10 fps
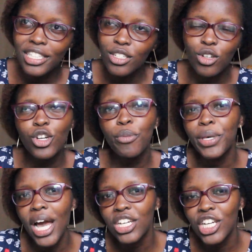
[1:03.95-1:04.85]
No, don't
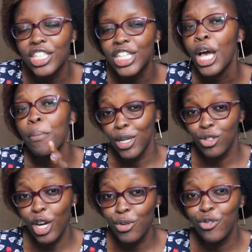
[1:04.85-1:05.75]
be anxious, but you
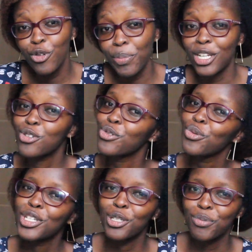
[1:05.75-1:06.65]
can wait for part 2,
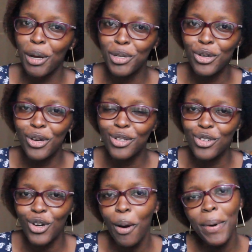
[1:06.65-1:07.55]
which is probably going to
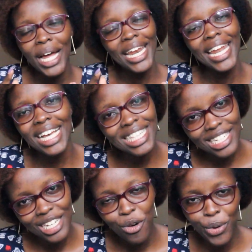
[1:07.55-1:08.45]
drop
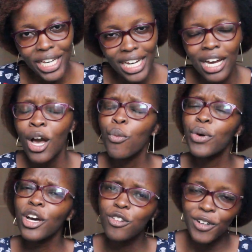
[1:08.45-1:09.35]
next week.
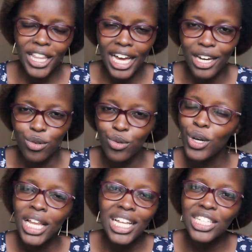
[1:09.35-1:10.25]
Without further ado,
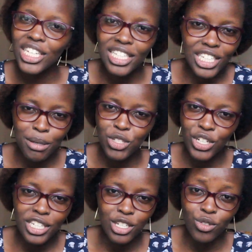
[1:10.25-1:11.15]
let's just jump
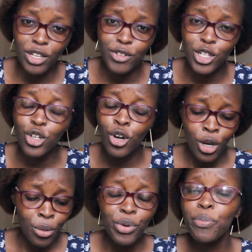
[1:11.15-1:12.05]
straight into the video.
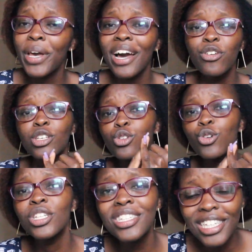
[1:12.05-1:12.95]
Prepare your
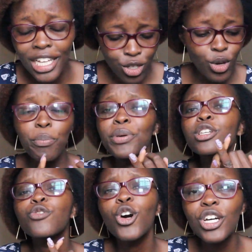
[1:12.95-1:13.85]
stones, your
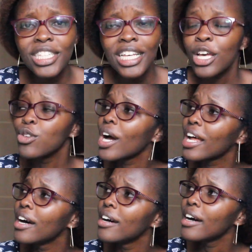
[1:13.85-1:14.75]
pitchforks, your,
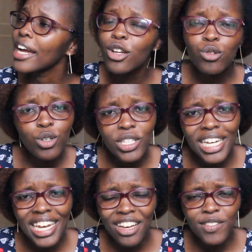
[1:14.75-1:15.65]
I don't want to say
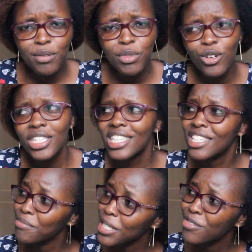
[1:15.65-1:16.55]
knives because that's
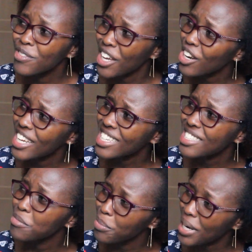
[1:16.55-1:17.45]
a bit violent,
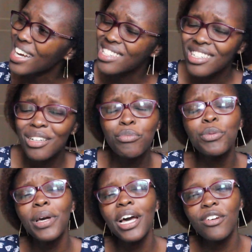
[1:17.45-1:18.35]
but
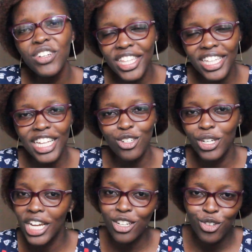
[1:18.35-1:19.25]
prepare everything that
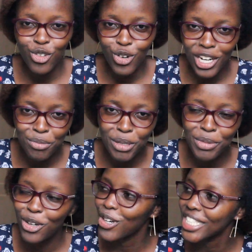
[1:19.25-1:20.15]
you'd like to throw at me
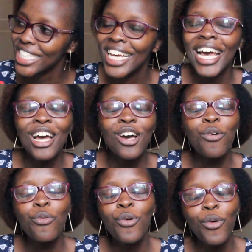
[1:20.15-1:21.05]
because
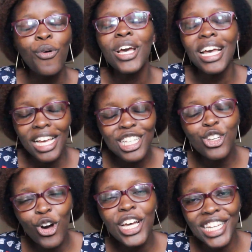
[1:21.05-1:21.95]
it's
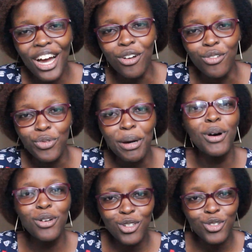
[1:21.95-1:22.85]
going down. We're
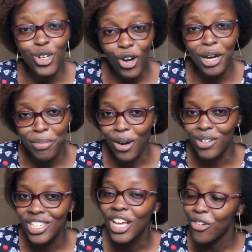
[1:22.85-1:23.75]
about to talk
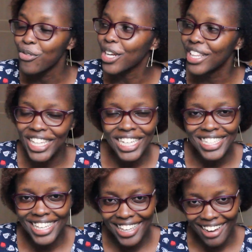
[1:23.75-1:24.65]
about real things
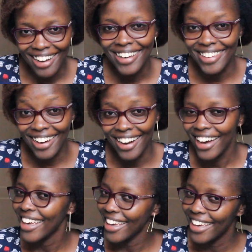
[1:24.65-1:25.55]
here. Yeah.
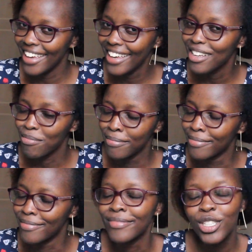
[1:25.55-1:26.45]

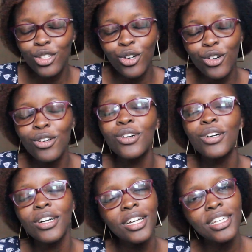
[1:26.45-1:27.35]
So,
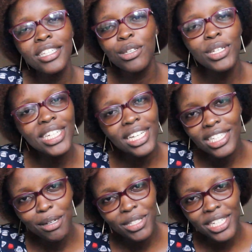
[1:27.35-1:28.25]
we just
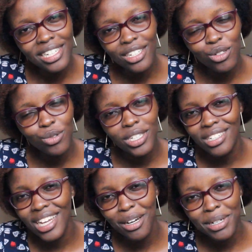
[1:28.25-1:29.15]
jump straight into it,
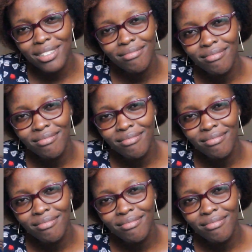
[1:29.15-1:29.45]
Amma.